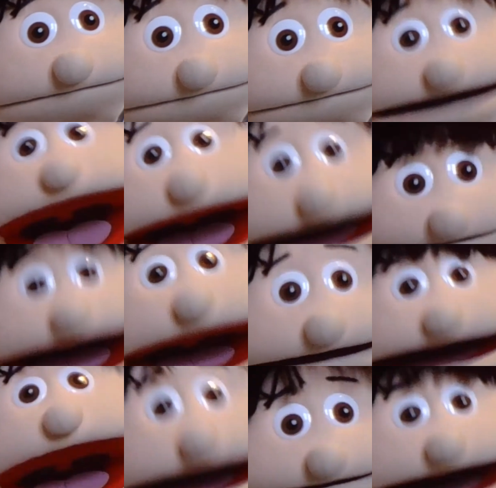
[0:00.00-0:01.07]
But some of
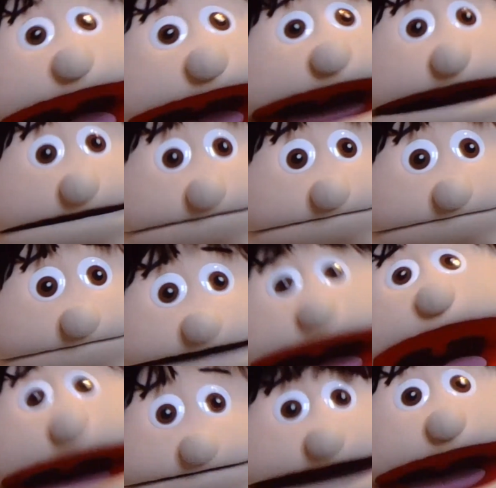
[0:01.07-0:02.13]
them said,
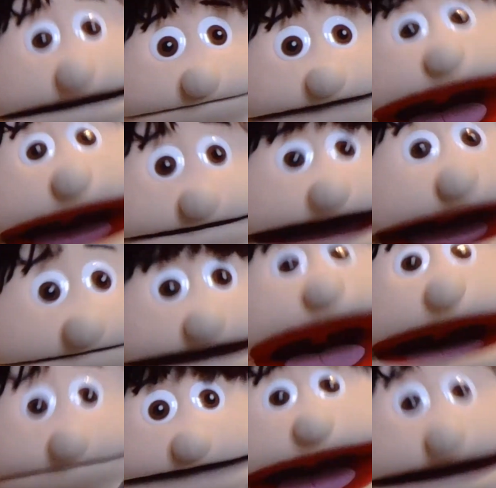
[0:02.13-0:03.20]
"Jesus, open the
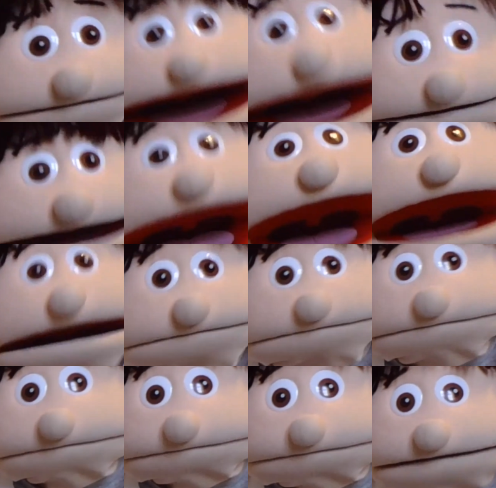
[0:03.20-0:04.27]
eyes of the blind man.
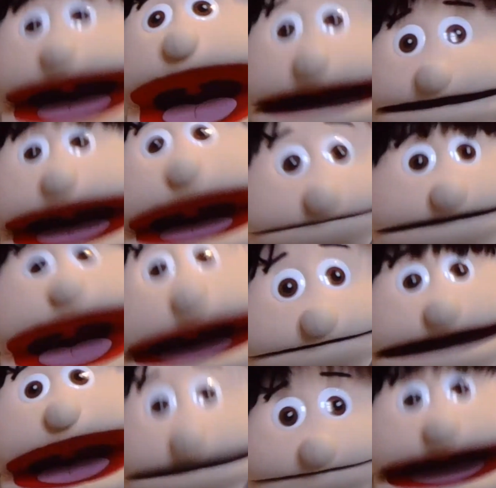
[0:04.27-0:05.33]
Why didn't
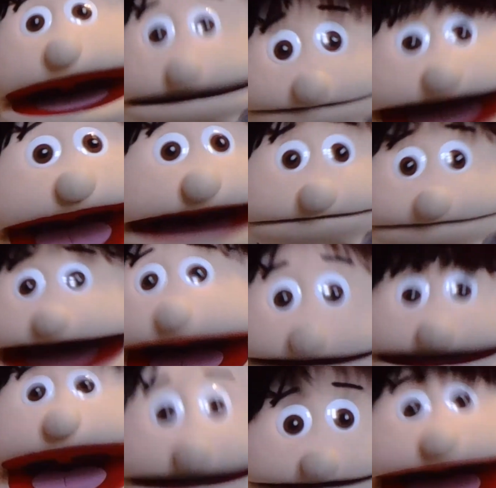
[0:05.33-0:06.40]
he keep this man from
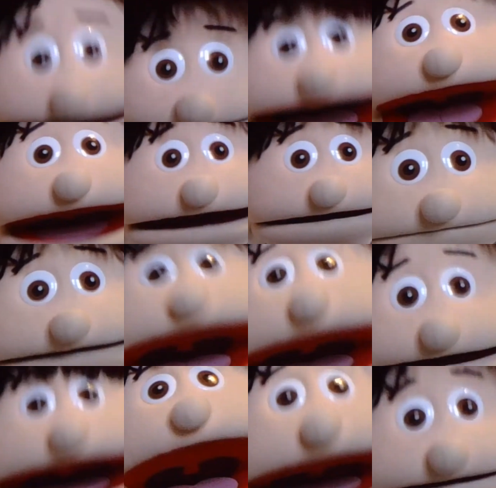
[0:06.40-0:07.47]
dying?"
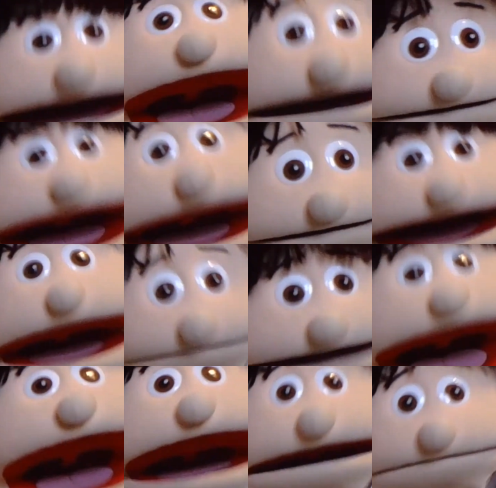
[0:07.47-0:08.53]
Jesus was deeply
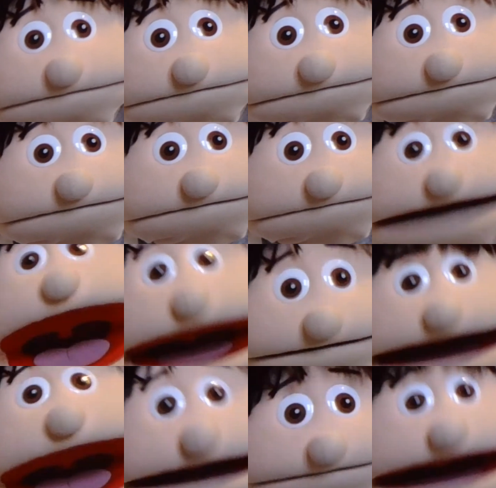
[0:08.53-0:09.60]
moved. The
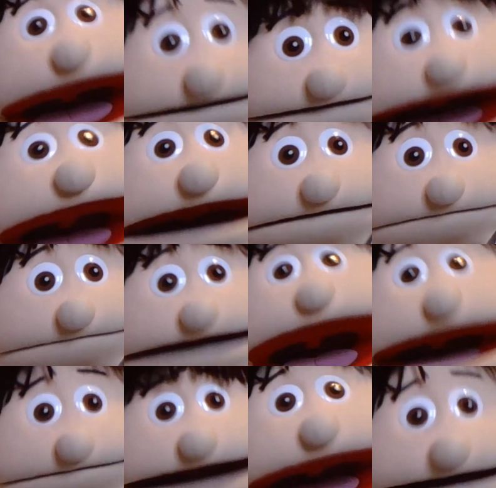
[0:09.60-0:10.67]
tomb was a cave with a
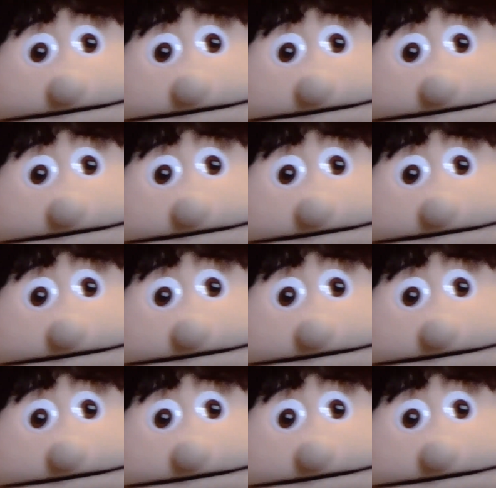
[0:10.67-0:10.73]
large